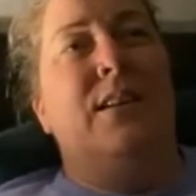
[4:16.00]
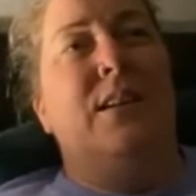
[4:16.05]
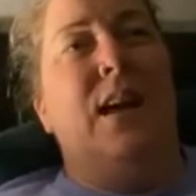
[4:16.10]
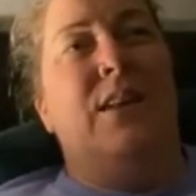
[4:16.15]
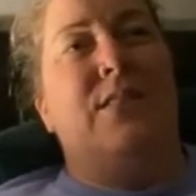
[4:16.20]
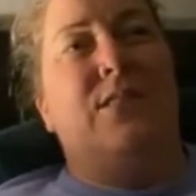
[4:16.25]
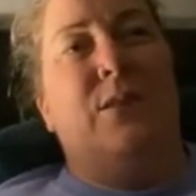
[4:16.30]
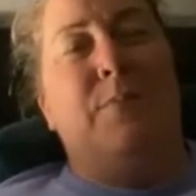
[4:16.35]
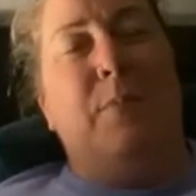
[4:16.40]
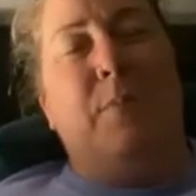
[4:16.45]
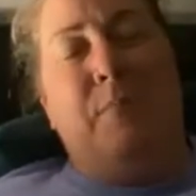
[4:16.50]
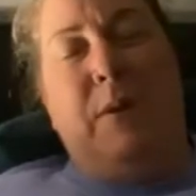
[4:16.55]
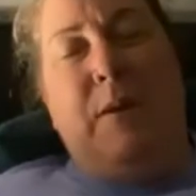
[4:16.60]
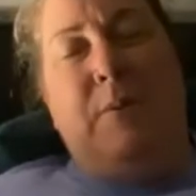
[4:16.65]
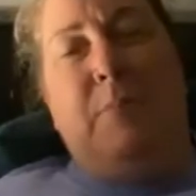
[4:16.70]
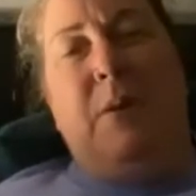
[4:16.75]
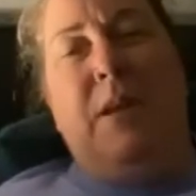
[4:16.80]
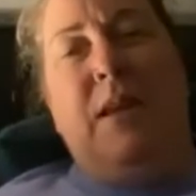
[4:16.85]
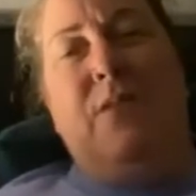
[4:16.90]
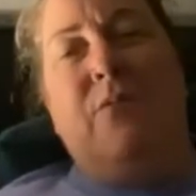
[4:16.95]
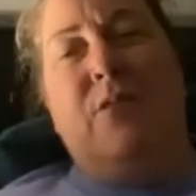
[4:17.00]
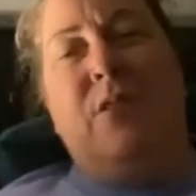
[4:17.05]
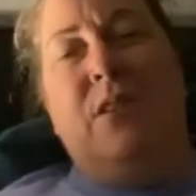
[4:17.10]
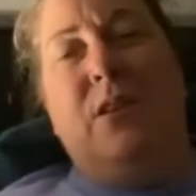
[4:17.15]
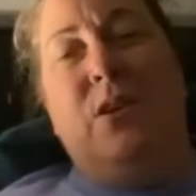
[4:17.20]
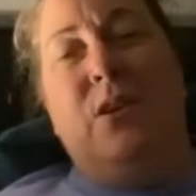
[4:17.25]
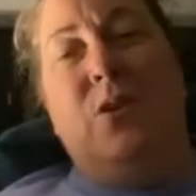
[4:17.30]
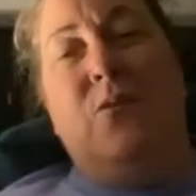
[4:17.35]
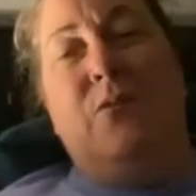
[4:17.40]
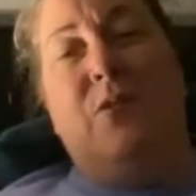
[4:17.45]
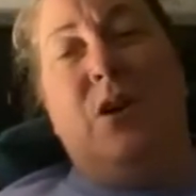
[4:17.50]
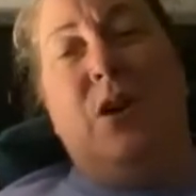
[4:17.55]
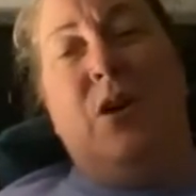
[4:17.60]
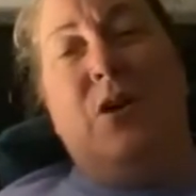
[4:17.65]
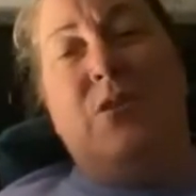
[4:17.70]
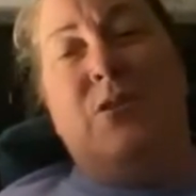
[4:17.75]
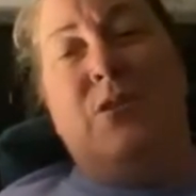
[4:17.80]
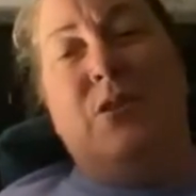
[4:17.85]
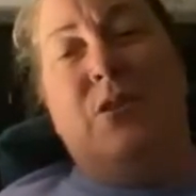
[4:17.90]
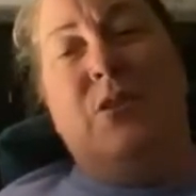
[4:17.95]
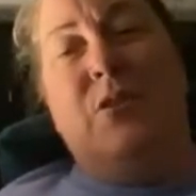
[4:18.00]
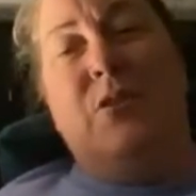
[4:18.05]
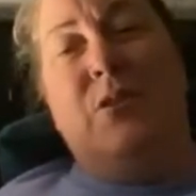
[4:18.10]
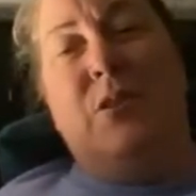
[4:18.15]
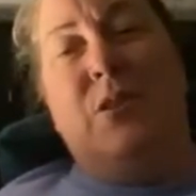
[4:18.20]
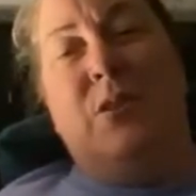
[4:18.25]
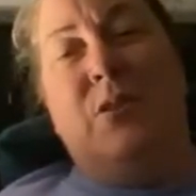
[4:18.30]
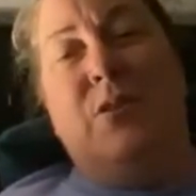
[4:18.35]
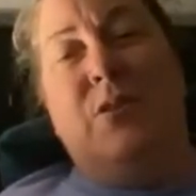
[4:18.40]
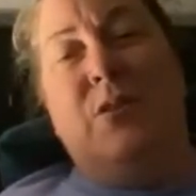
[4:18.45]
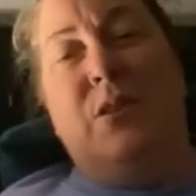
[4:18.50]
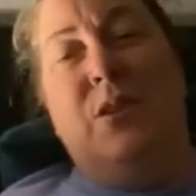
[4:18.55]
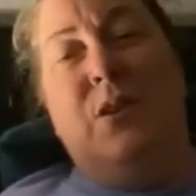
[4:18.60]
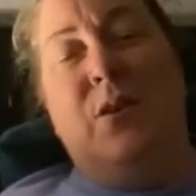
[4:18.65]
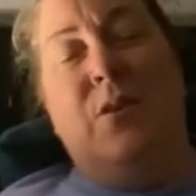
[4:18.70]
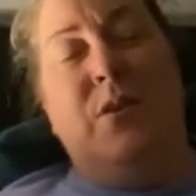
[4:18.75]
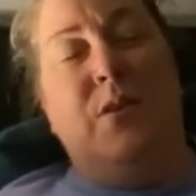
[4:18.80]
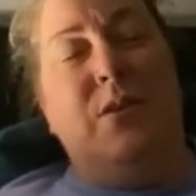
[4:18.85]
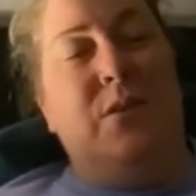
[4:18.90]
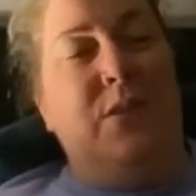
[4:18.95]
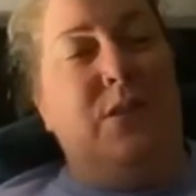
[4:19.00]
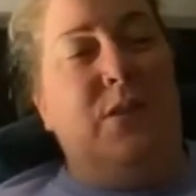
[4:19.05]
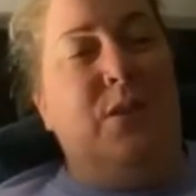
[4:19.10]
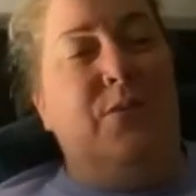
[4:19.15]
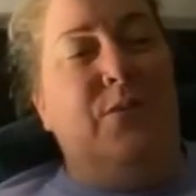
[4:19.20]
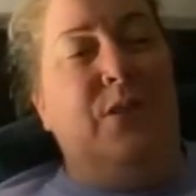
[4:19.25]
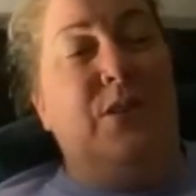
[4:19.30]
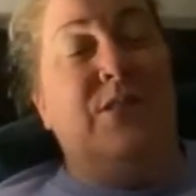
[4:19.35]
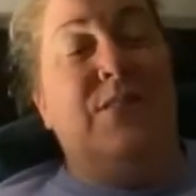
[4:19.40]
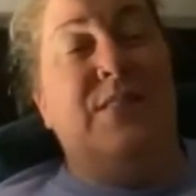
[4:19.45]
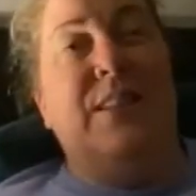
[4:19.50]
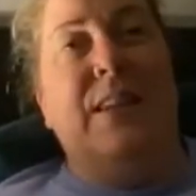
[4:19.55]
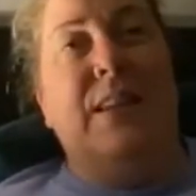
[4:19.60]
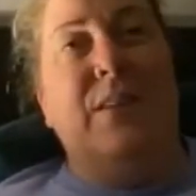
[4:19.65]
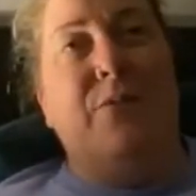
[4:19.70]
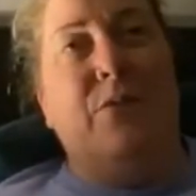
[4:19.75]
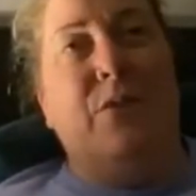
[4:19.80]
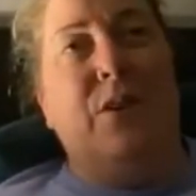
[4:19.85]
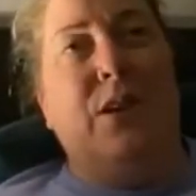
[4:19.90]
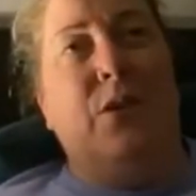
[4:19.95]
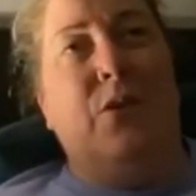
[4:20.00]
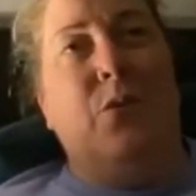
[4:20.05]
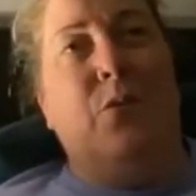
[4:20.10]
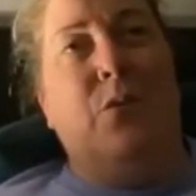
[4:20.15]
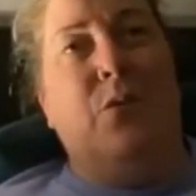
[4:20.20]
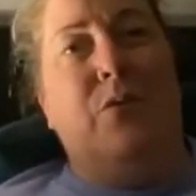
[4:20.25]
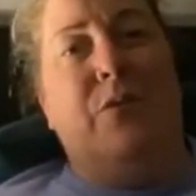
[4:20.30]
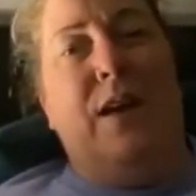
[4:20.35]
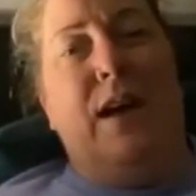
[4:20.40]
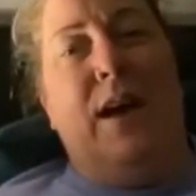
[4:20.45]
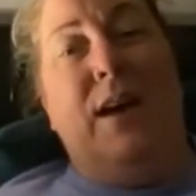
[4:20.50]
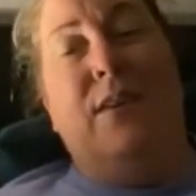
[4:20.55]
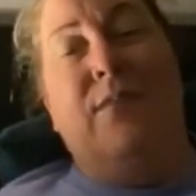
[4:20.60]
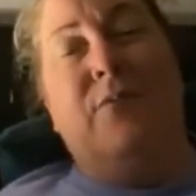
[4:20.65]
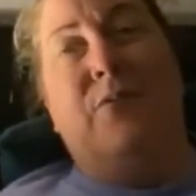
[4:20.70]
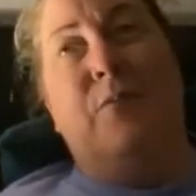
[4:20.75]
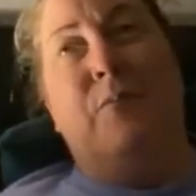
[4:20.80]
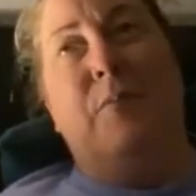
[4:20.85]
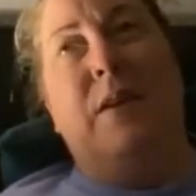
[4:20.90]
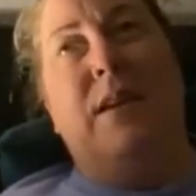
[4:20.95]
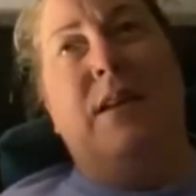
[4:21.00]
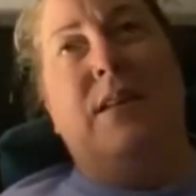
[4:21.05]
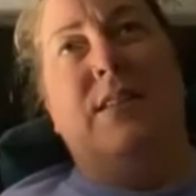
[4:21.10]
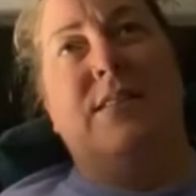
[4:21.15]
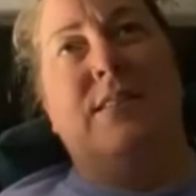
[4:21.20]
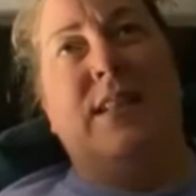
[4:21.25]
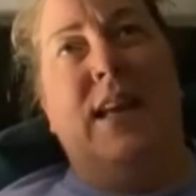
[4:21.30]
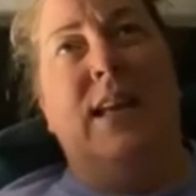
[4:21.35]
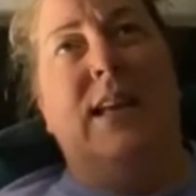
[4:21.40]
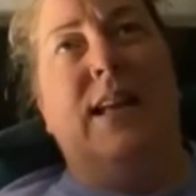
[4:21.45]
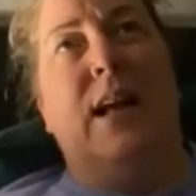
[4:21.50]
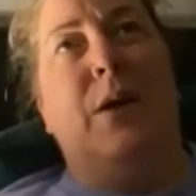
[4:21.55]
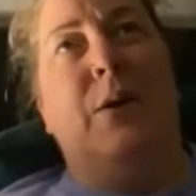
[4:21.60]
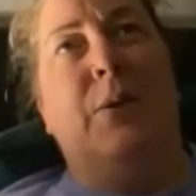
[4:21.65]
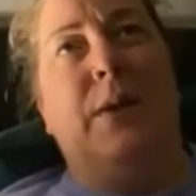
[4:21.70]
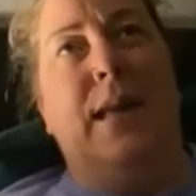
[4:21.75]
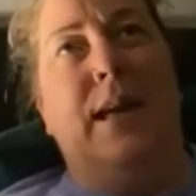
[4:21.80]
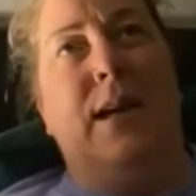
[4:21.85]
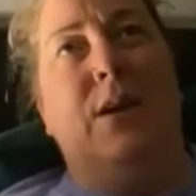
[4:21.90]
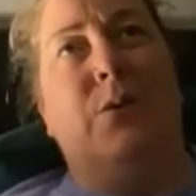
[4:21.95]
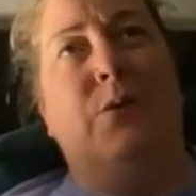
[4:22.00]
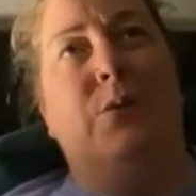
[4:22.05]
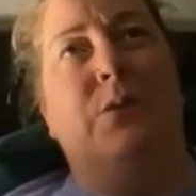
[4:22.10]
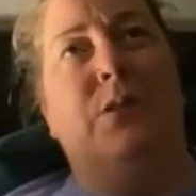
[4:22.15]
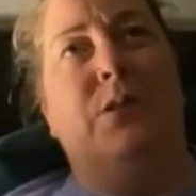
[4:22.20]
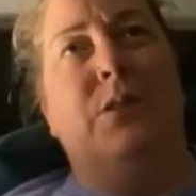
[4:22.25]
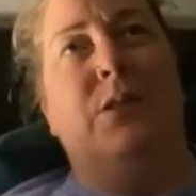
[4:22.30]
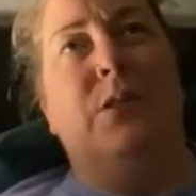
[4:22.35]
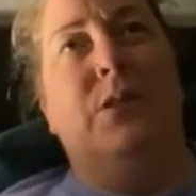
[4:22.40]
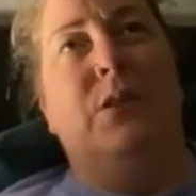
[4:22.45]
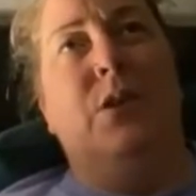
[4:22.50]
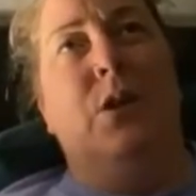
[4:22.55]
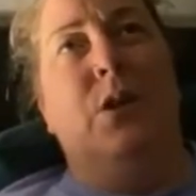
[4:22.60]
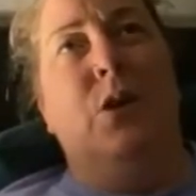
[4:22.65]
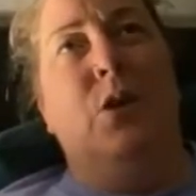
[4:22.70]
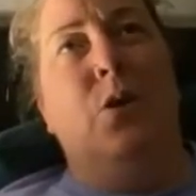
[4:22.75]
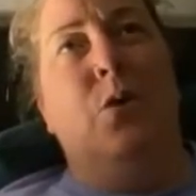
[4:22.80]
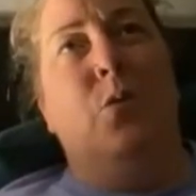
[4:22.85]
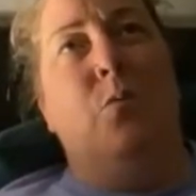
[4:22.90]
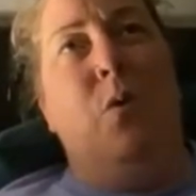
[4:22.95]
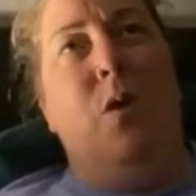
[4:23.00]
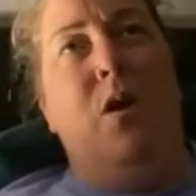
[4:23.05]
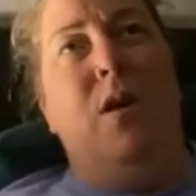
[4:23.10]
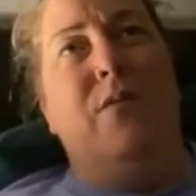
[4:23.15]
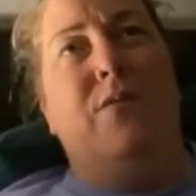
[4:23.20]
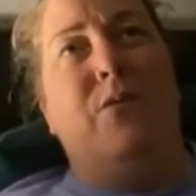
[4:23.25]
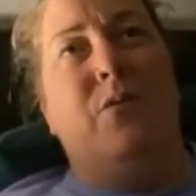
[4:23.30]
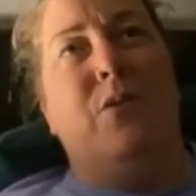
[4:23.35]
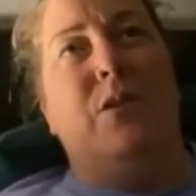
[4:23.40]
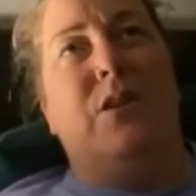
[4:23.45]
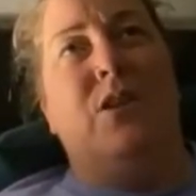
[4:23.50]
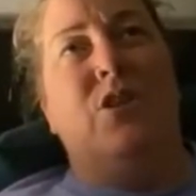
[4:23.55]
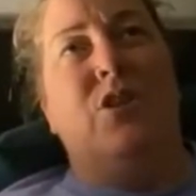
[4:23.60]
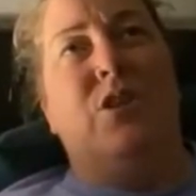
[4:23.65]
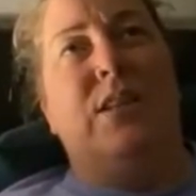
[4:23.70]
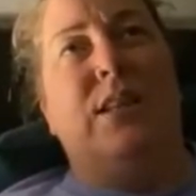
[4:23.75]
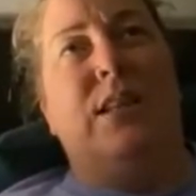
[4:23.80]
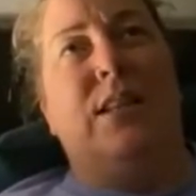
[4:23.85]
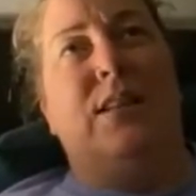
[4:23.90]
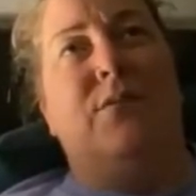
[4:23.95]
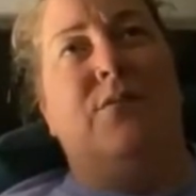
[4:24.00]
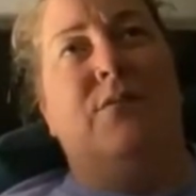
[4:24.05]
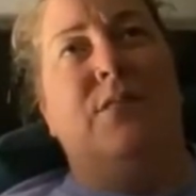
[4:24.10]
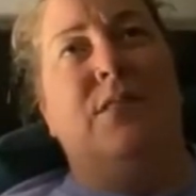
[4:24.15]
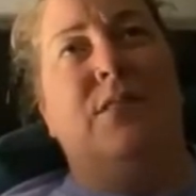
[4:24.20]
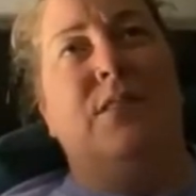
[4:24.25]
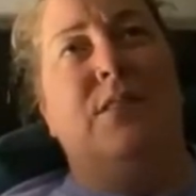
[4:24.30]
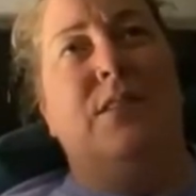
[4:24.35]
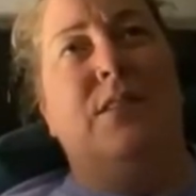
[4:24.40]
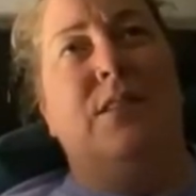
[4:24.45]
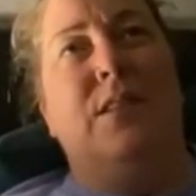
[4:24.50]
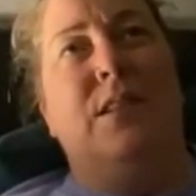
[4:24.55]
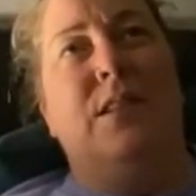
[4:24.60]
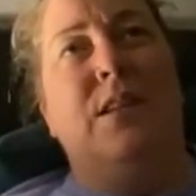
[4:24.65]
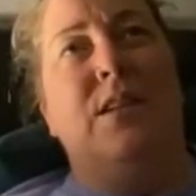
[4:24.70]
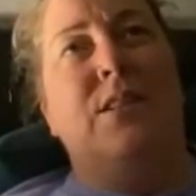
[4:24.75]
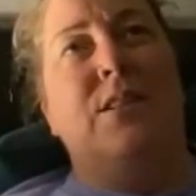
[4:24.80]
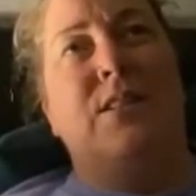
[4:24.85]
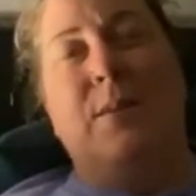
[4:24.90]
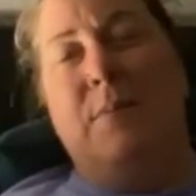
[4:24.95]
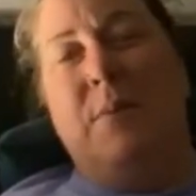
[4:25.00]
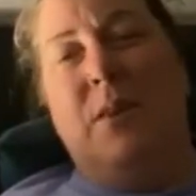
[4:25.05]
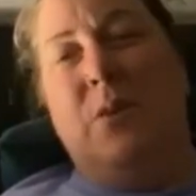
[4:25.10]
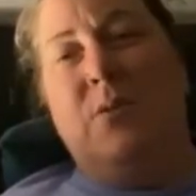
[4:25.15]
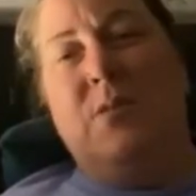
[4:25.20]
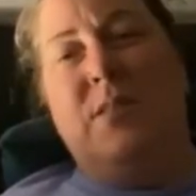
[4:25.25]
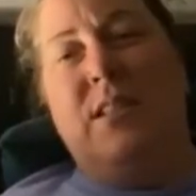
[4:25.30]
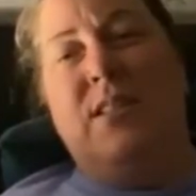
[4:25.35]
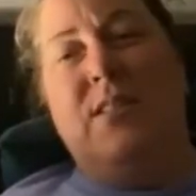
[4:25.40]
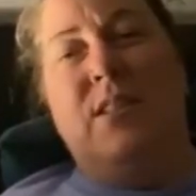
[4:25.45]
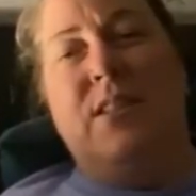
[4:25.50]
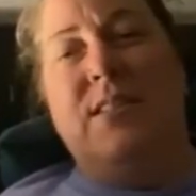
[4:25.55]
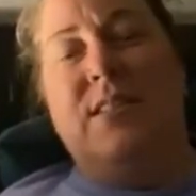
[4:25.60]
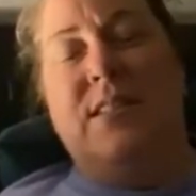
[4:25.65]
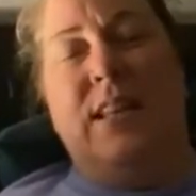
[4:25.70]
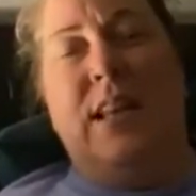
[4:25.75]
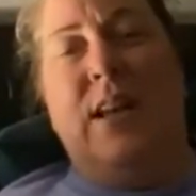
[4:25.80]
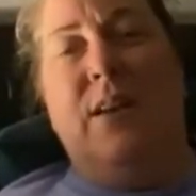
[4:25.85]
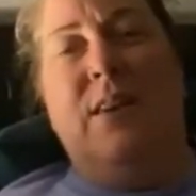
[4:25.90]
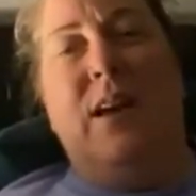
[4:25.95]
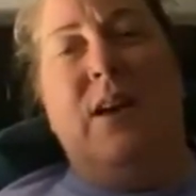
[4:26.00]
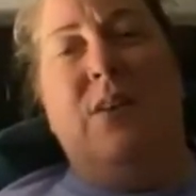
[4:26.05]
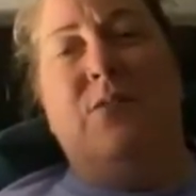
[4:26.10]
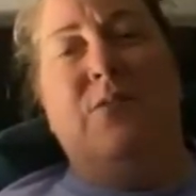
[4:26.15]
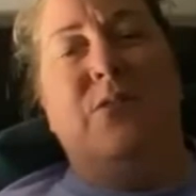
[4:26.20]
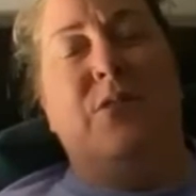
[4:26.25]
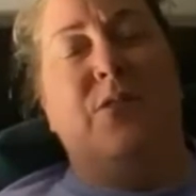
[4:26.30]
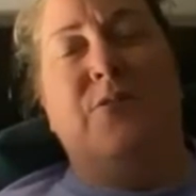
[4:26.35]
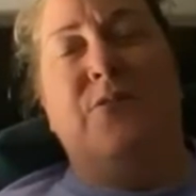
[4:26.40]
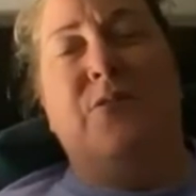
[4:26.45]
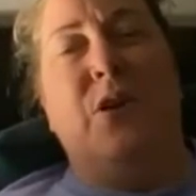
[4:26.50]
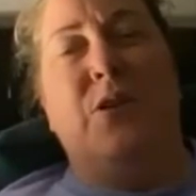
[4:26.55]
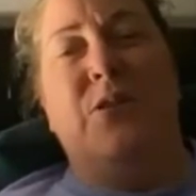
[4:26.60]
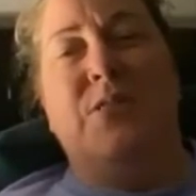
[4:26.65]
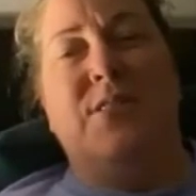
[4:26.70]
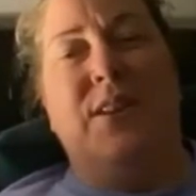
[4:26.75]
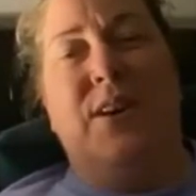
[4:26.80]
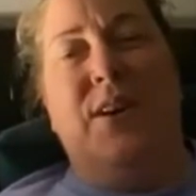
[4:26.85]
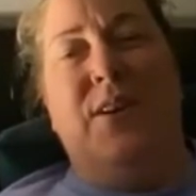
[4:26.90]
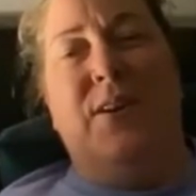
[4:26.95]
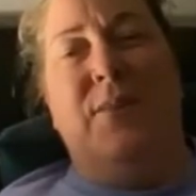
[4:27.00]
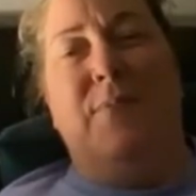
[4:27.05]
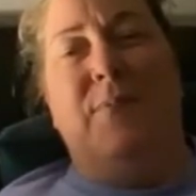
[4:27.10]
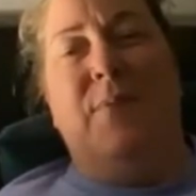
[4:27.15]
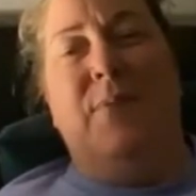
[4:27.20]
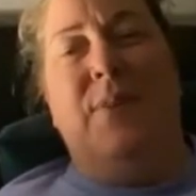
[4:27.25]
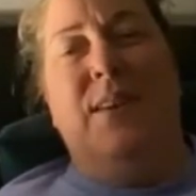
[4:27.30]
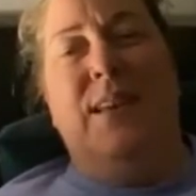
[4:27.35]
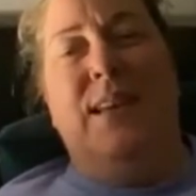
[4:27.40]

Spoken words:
as I'm a big believer in the universe and the universe delivering and all of that, for me, saying out loud what I've already achieved, some of those things I said out loud for the first time.